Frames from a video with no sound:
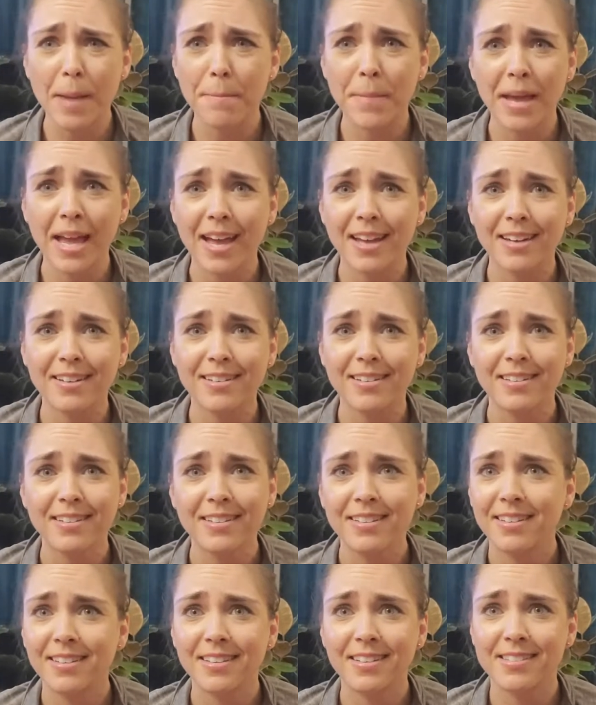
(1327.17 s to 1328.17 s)
band?
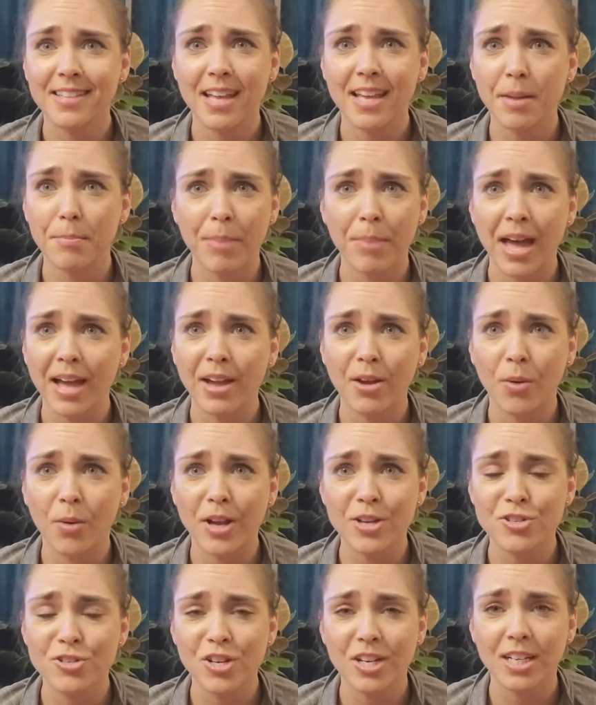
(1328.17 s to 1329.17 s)
Is that a bad
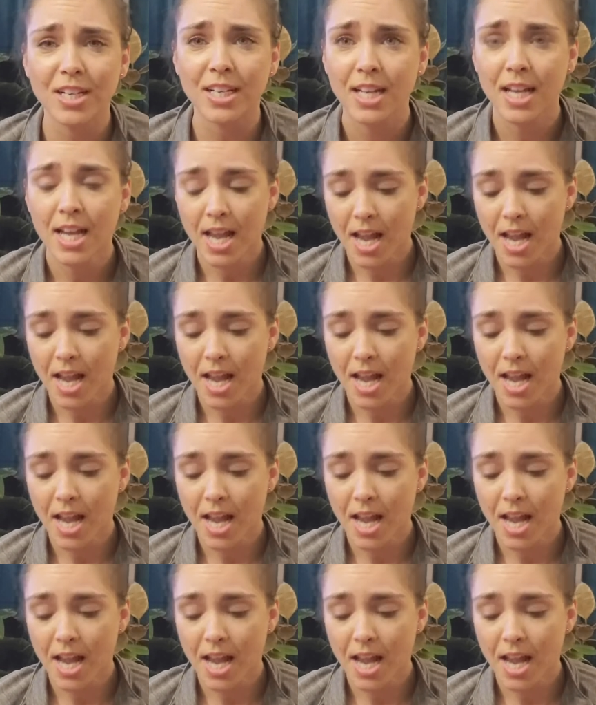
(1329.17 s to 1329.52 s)
question?